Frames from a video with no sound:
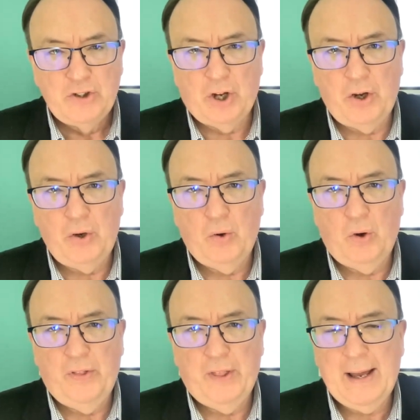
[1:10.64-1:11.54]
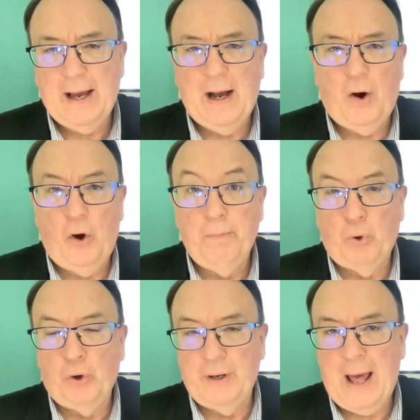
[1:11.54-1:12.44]
So they are on
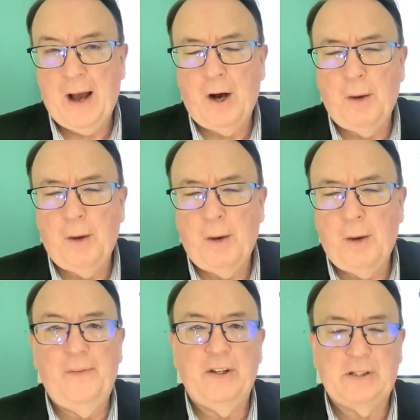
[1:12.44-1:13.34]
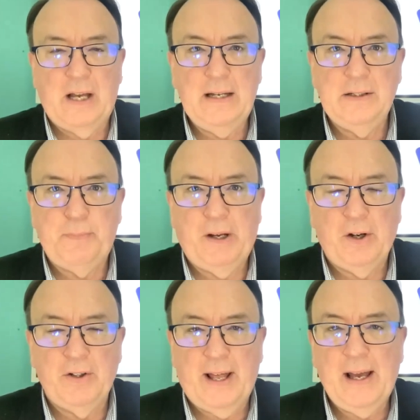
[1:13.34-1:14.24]
board now, but behind the scenes,
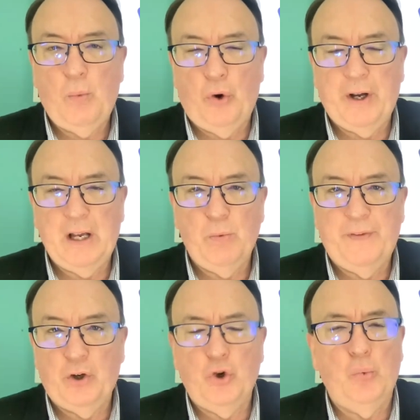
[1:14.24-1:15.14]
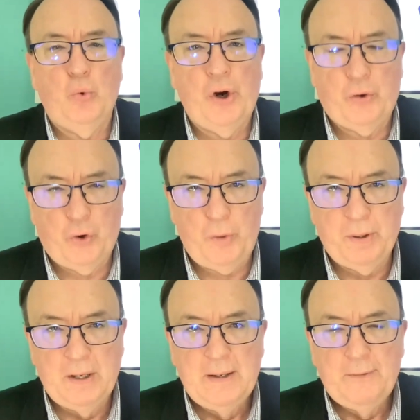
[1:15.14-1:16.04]
because they are working with the Good Work Group